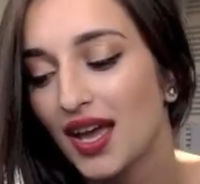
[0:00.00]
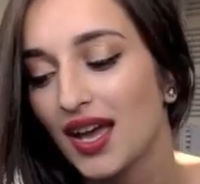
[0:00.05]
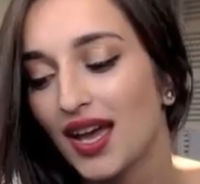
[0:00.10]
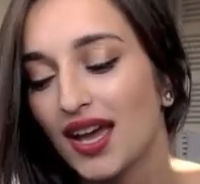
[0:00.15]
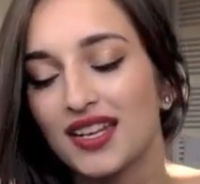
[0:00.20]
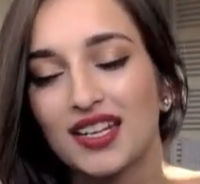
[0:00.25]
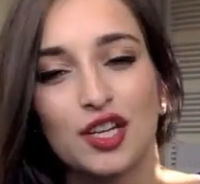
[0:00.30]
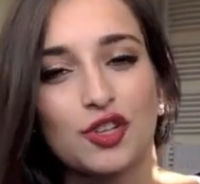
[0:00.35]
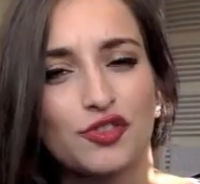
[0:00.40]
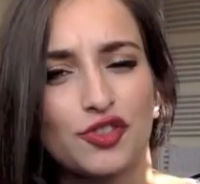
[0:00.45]

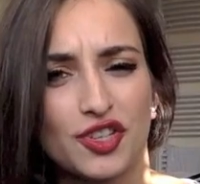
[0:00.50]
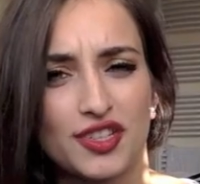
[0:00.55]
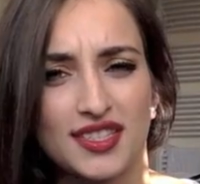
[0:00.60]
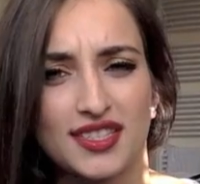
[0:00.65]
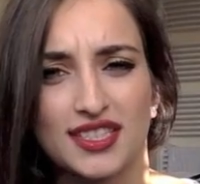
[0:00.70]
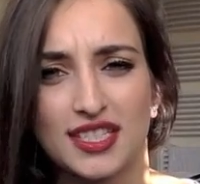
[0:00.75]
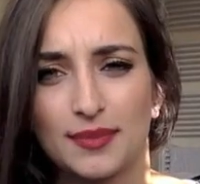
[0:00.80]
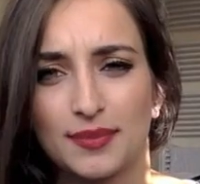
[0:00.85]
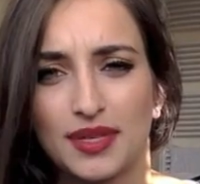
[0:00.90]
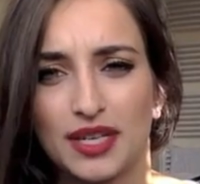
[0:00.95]
And now I've got the
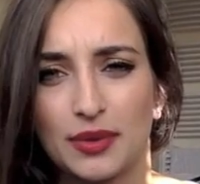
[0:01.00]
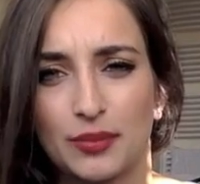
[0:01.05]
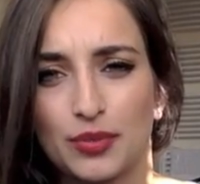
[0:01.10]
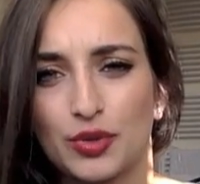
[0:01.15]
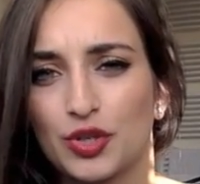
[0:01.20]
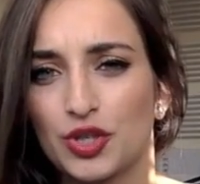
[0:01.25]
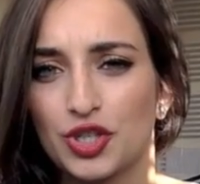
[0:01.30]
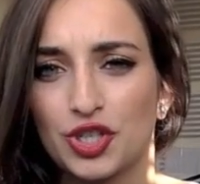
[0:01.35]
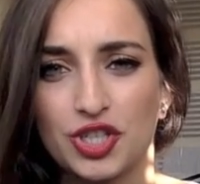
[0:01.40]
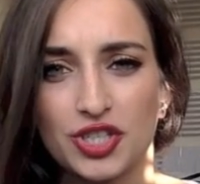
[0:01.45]
Stippling
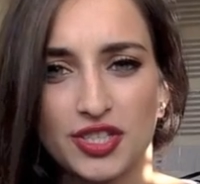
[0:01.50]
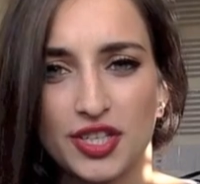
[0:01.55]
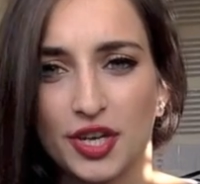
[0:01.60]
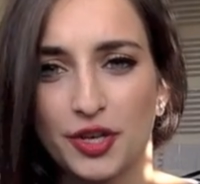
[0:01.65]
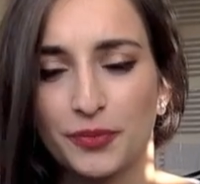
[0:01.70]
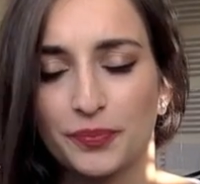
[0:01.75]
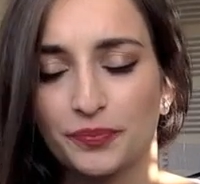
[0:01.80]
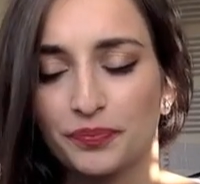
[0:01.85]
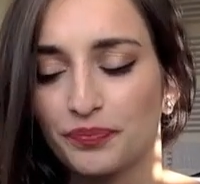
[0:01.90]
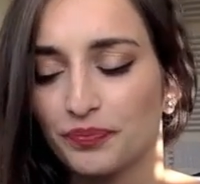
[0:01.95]
Brush, so
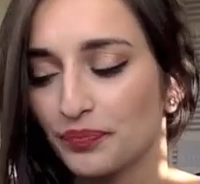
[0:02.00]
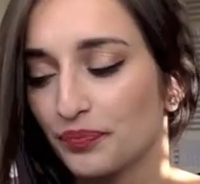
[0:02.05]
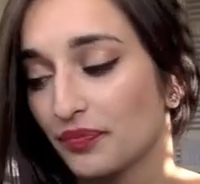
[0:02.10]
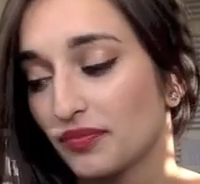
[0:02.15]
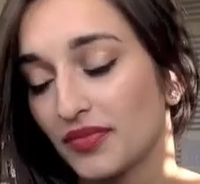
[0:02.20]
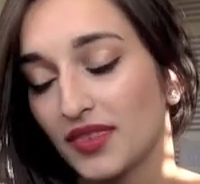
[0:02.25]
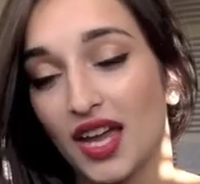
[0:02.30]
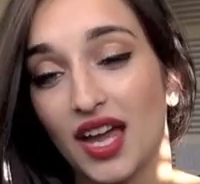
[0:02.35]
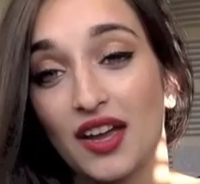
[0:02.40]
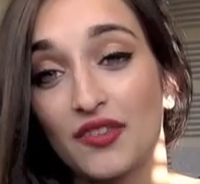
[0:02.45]

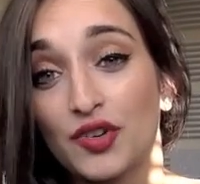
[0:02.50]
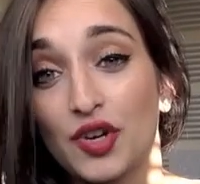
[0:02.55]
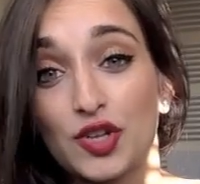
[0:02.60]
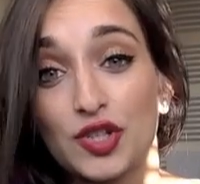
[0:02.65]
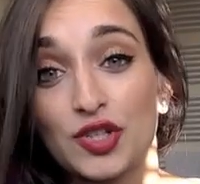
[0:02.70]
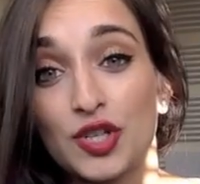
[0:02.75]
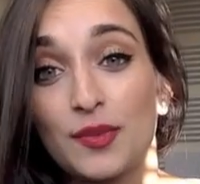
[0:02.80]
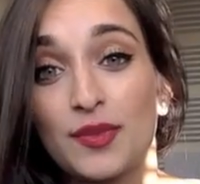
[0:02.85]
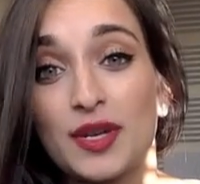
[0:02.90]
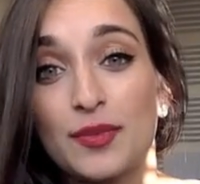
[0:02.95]
I've got
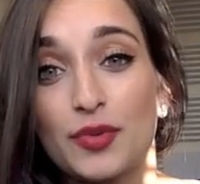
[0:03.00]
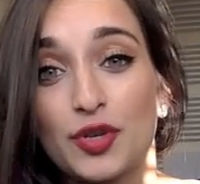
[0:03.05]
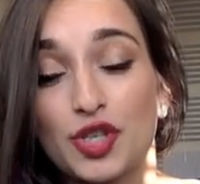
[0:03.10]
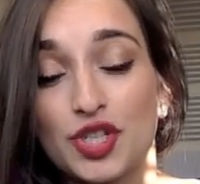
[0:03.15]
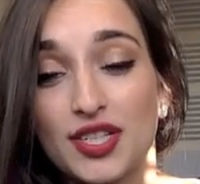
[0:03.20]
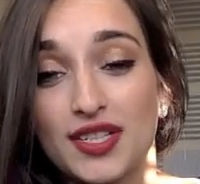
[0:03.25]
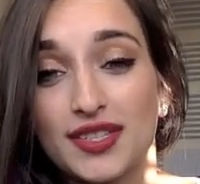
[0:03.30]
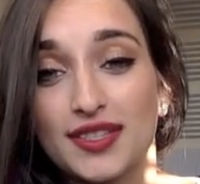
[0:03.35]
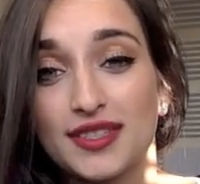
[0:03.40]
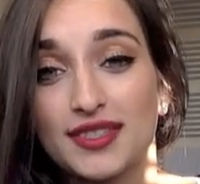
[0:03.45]
so many
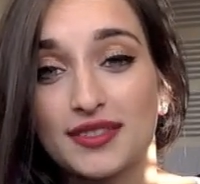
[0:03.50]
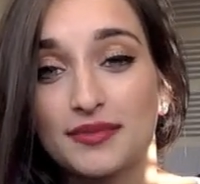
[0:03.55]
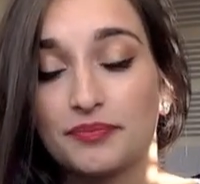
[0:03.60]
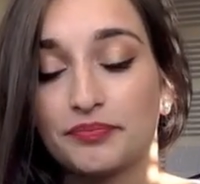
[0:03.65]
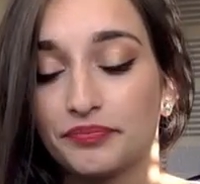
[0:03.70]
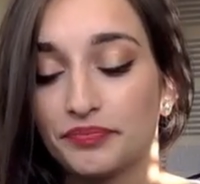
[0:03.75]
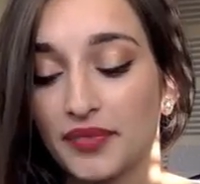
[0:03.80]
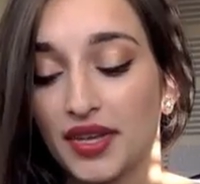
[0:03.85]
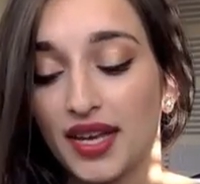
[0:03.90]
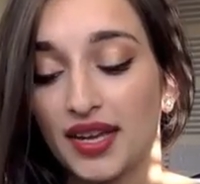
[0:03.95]
brushes,
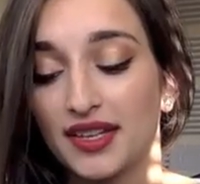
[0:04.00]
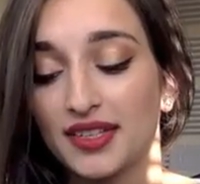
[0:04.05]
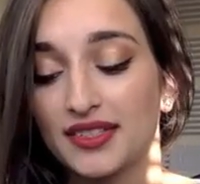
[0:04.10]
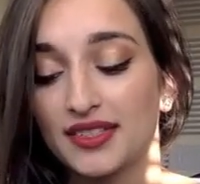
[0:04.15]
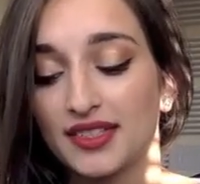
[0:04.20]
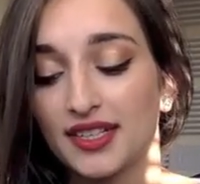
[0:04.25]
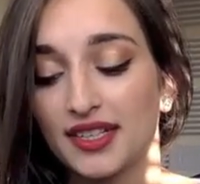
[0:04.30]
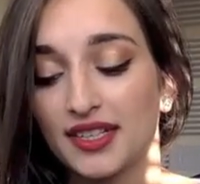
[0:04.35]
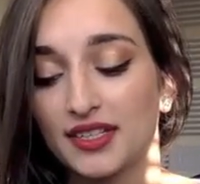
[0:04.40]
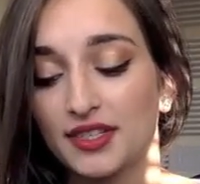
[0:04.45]
and
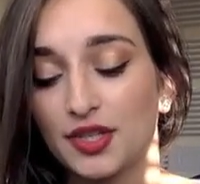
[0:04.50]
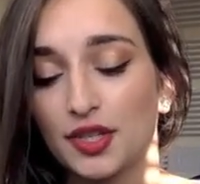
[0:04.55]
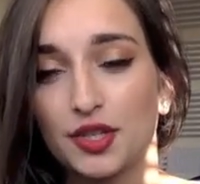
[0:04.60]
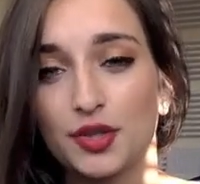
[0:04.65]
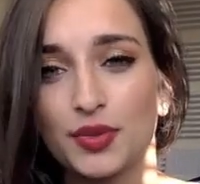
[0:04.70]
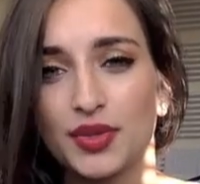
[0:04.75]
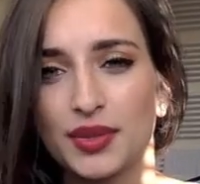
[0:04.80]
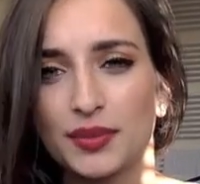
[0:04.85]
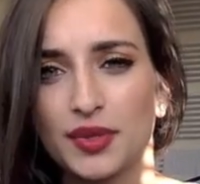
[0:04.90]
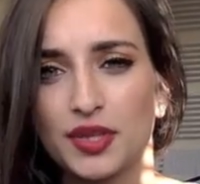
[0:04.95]
I don't know
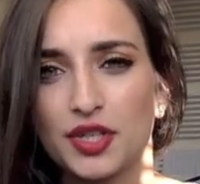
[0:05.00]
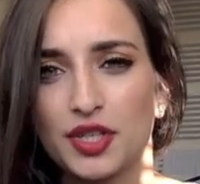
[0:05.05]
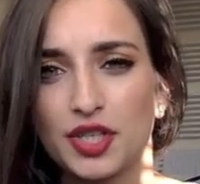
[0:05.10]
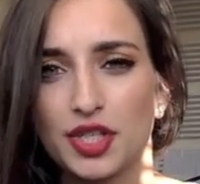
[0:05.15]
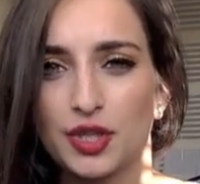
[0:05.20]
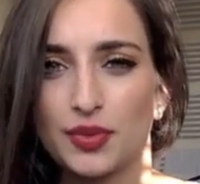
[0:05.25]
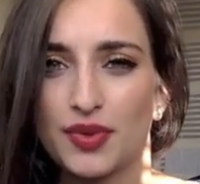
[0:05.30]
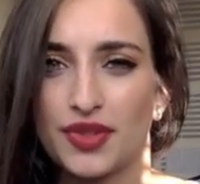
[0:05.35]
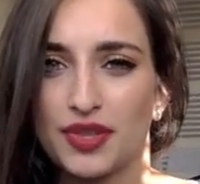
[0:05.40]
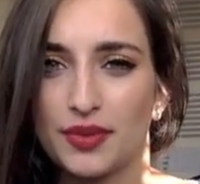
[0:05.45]
what I'm going to
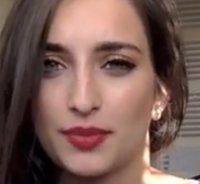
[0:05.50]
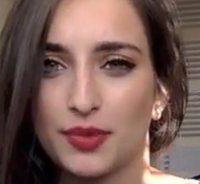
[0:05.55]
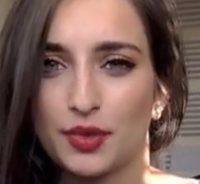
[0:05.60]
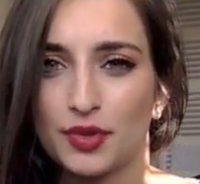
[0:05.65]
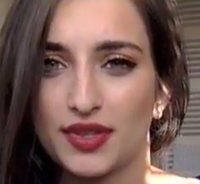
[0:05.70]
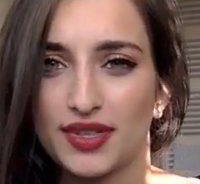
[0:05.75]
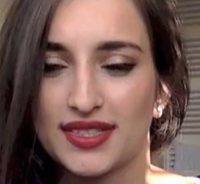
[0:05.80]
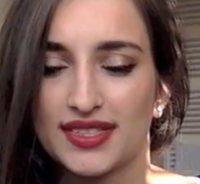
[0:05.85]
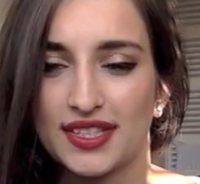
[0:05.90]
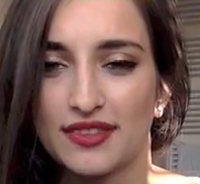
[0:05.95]
do with them all,
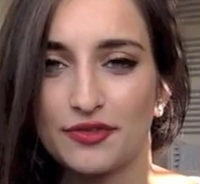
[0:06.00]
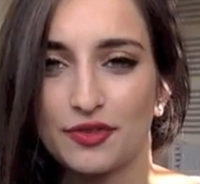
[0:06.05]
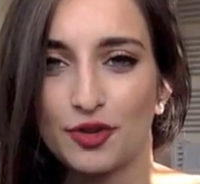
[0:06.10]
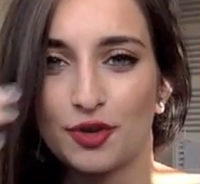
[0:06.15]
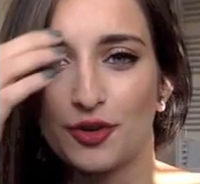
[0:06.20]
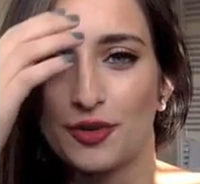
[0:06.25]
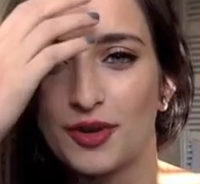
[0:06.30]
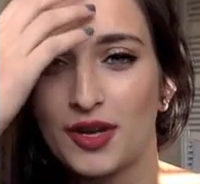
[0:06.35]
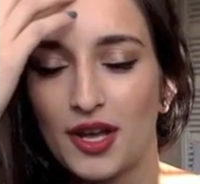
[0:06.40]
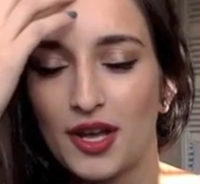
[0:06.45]
except
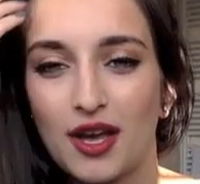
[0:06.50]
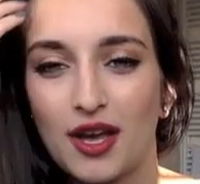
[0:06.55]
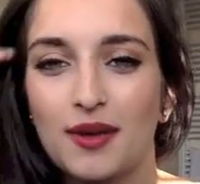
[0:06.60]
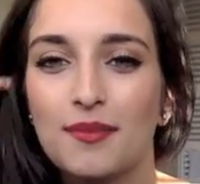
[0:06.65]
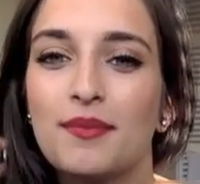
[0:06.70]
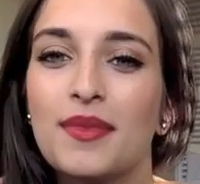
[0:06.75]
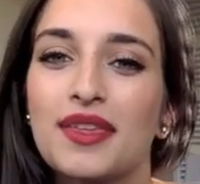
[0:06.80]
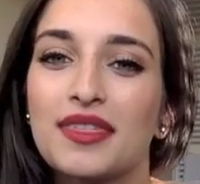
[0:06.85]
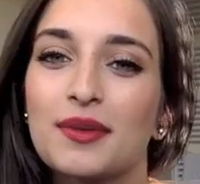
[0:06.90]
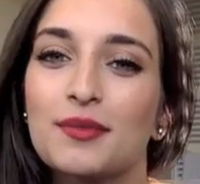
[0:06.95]
for
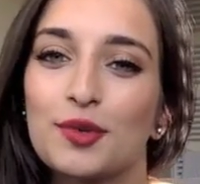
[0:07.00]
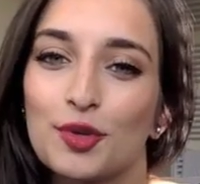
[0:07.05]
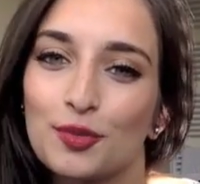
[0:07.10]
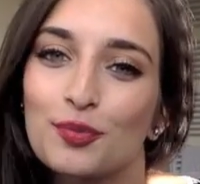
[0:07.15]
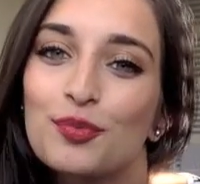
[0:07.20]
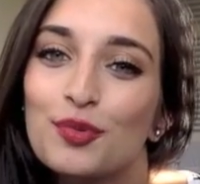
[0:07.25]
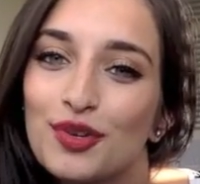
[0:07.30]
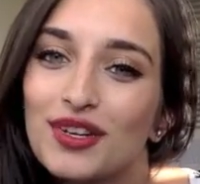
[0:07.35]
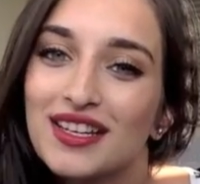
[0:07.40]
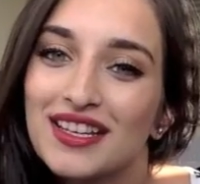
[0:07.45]
make them look
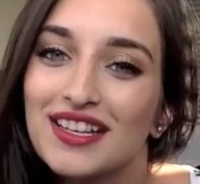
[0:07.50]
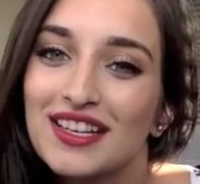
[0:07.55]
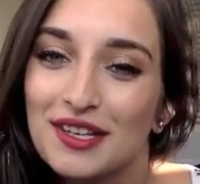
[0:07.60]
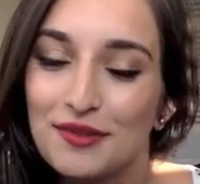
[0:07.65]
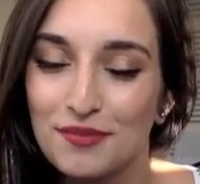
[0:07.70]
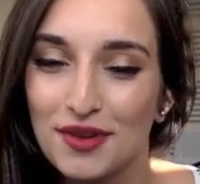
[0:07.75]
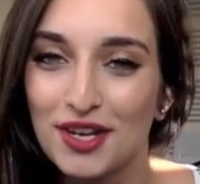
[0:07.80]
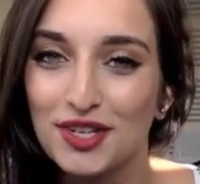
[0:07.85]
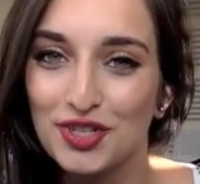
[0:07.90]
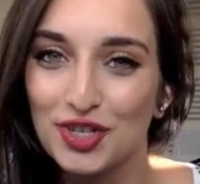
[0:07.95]
pretty in
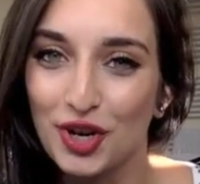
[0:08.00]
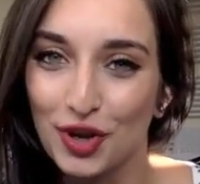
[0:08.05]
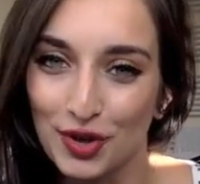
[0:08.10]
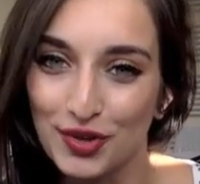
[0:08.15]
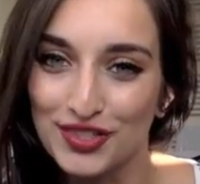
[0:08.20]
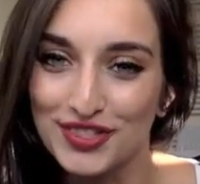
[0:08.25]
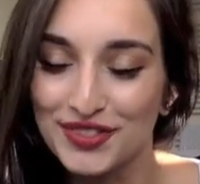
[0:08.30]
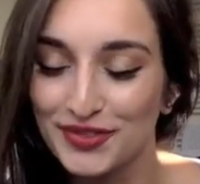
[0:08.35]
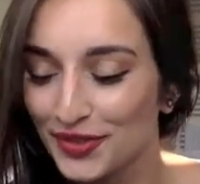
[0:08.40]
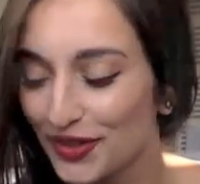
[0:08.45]
my
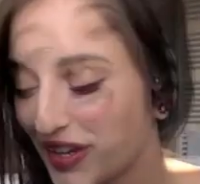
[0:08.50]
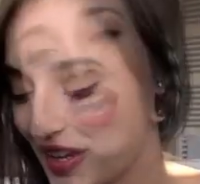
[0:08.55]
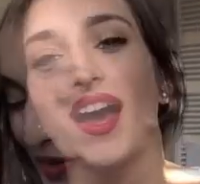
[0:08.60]
jars, okay?